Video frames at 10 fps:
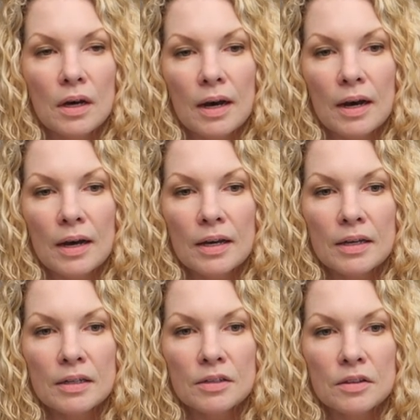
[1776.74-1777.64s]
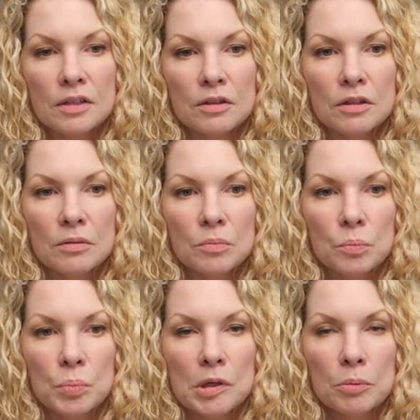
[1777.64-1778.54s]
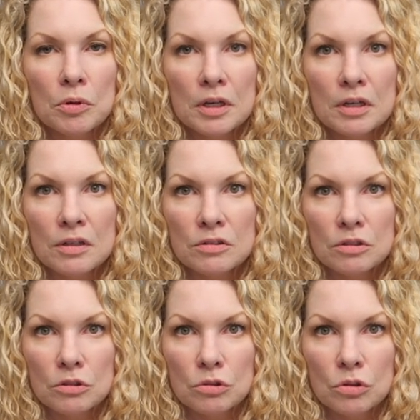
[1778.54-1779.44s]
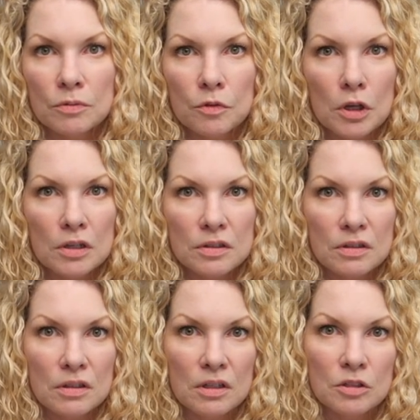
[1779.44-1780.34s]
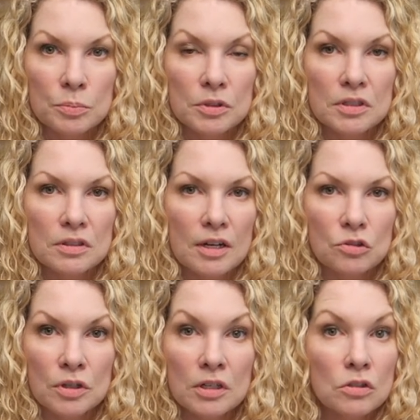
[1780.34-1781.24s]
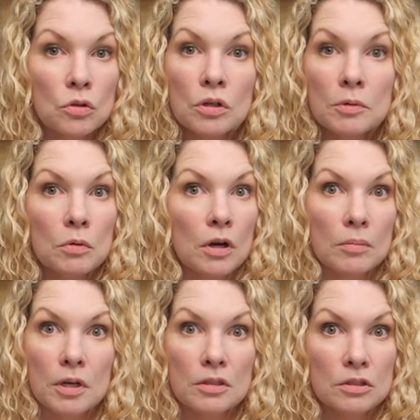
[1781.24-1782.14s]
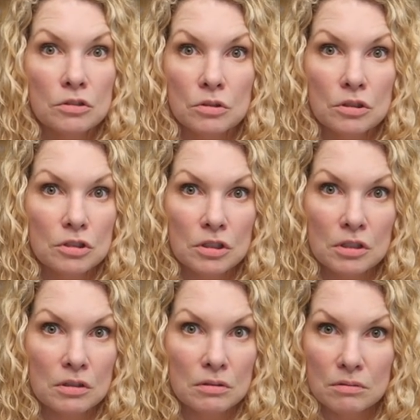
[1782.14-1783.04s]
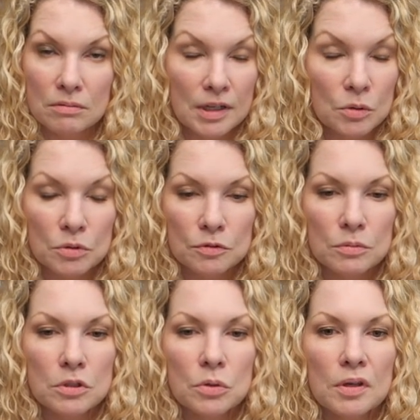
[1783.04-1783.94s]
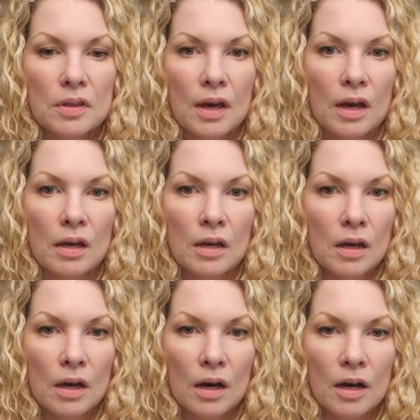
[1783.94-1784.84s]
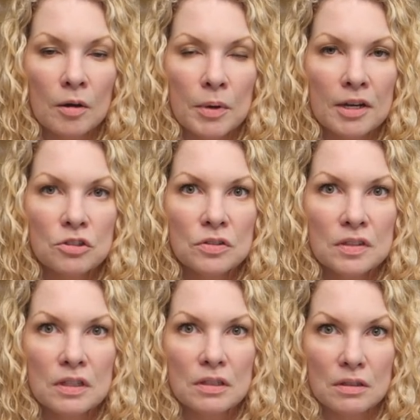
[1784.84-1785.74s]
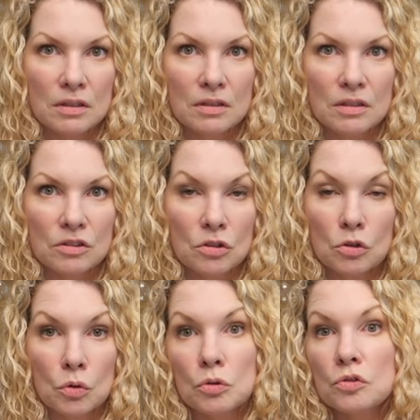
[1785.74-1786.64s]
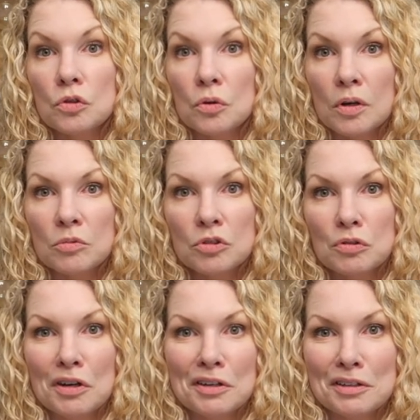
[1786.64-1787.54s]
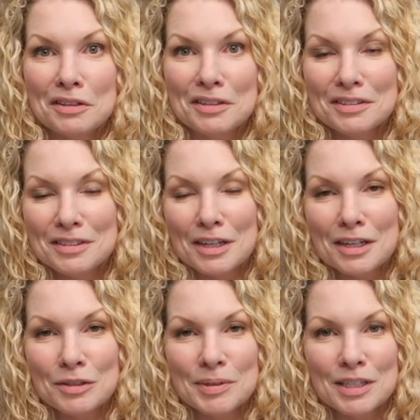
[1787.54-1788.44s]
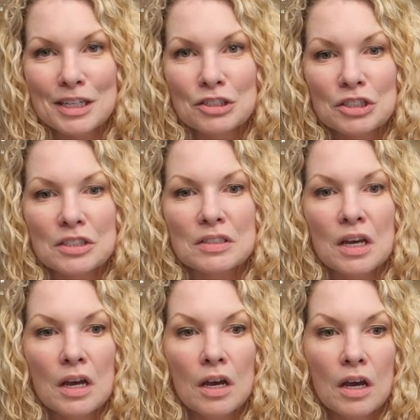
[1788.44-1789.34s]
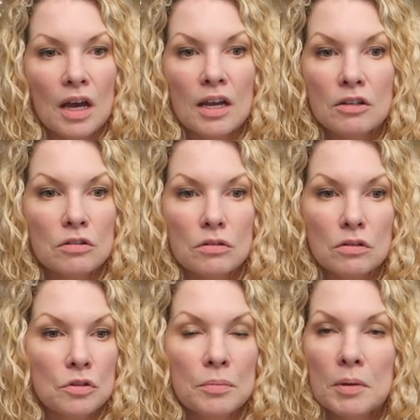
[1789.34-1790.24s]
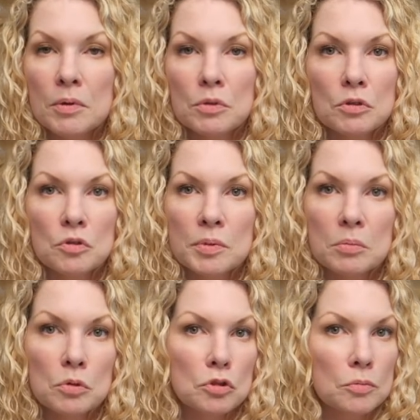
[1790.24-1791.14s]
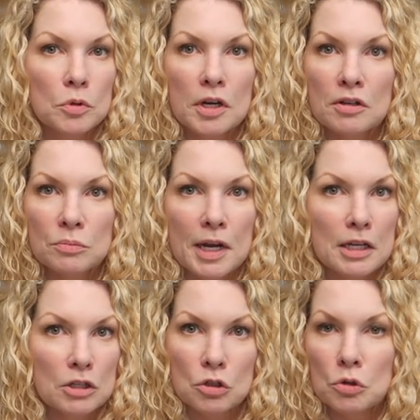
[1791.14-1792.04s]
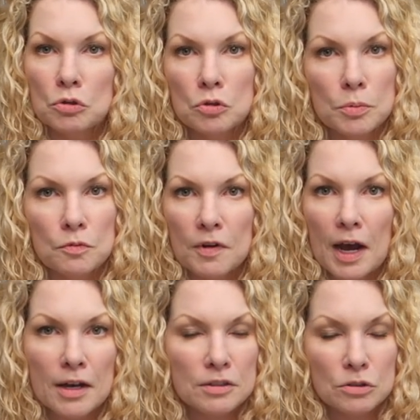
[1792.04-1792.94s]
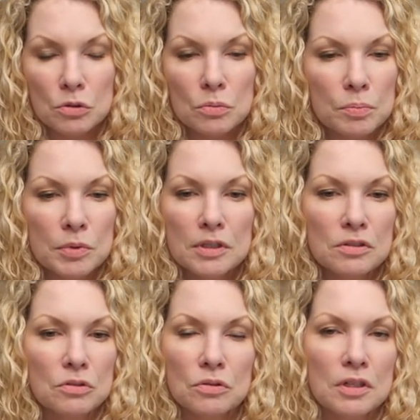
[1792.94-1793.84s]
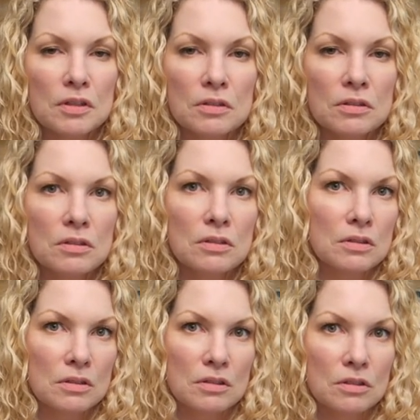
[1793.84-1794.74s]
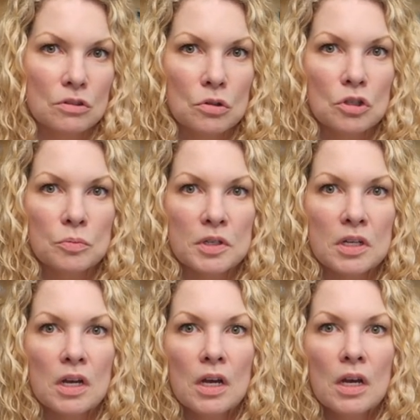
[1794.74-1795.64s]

I think that people like us that do trip vlogs, I think that's pretty saturated. Don't get me wrong, I'm not discouraging anyone from doing that. Um, I just think it, it's going to grow slow. I'm just trying to set expectations. And you may be one of those people super charismatic and you grow super fast. So please don't take this, this as discouragement.